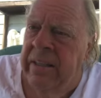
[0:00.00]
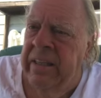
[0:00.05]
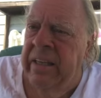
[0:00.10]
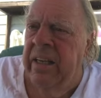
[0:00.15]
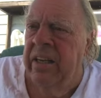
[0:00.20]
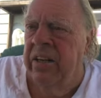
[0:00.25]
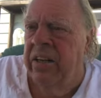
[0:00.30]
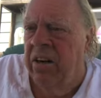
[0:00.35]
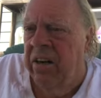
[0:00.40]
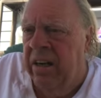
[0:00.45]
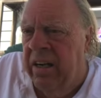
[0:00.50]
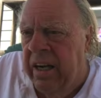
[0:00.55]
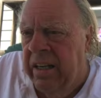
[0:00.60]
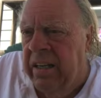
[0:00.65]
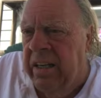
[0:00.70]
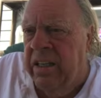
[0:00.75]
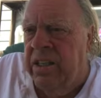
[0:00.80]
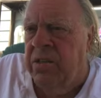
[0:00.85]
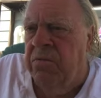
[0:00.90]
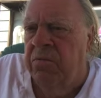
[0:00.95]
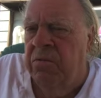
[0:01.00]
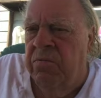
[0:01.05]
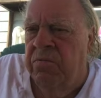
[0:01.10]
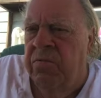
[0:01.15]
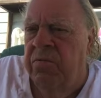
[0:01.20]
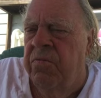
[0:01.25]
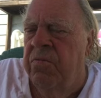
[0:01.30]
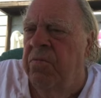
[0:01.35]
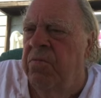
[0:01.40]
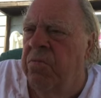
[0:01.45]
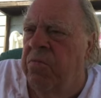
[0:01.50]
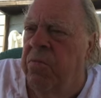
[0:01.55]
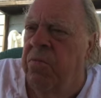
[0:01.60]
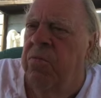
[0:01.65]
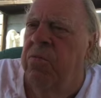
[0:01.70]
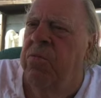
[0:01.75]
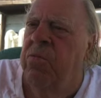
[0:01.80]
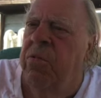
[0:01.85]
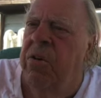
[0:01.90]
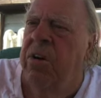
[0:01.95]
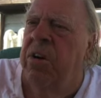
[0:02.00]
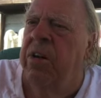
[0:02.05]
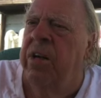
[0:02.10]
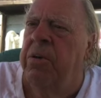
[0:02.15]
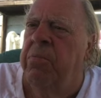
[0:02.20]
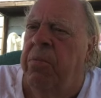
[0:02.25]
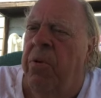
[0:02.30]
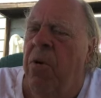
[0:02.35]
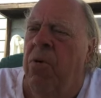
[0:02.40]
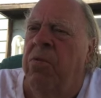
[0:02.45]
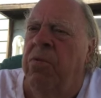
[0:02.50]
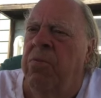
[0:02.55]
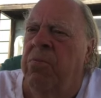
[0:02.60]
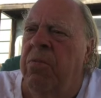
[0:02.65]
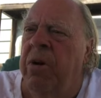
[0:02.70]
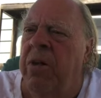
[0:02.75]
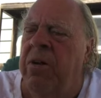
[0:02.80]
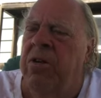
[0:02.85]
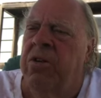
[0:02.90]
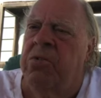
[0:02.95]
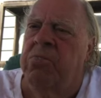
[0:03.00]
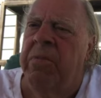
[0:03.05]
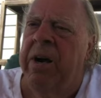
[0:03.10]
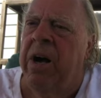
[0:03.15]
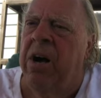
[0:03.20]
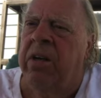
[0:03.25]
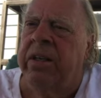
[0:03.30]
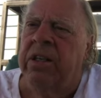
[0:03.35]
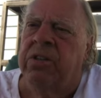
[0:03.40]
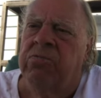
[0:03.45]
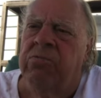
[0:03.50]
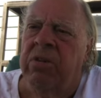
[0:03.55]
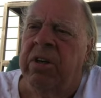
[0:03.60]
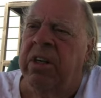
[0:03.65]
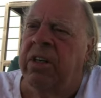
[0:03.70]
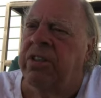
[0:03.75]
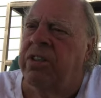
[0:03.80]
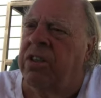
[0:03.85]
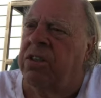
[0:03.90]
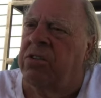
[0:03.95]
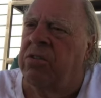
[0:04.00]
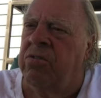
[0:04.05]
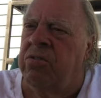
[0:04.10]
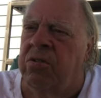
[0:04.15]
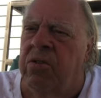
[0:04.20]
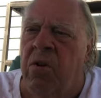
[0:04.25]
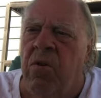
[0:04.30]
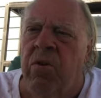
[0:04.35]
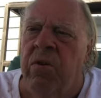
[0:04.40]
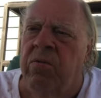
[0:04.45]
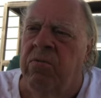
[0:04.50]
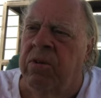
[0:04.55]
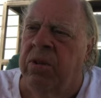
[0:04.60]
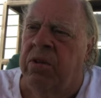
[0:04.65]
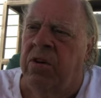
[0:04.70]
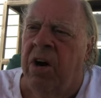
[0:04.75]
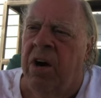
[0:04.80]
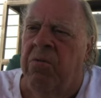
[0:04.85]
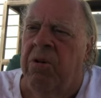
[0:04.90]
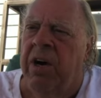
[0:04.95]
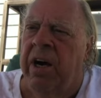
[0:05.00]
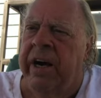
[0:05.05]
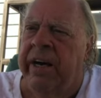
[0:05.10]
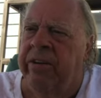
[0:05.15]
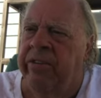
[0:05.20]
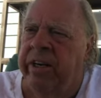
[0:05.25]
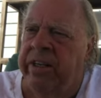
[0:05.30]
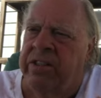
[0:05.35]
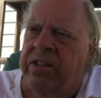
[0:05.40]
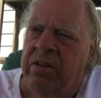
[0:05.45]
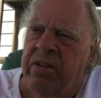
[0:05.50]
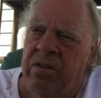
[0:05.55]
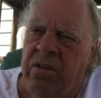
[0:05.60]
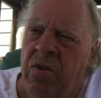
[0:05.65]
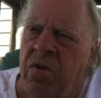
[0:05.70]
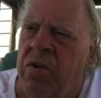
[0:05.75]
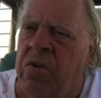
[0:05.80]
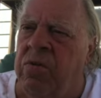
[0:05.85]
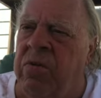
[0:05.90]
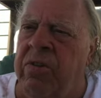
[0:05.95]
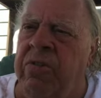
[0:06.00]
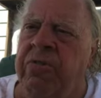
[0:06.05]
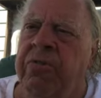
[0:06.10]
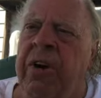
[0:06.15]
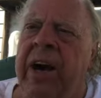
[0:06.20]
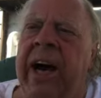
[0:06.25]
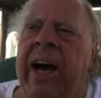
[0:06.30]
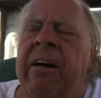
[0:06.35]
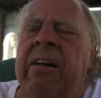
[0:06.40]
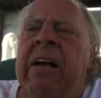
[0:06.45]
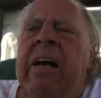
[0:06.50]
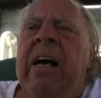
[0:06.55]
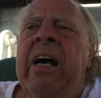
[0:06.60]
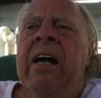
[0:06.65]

and they're getting this really potent mother's milk that's really just loaded with carbohydrates and loaded with fat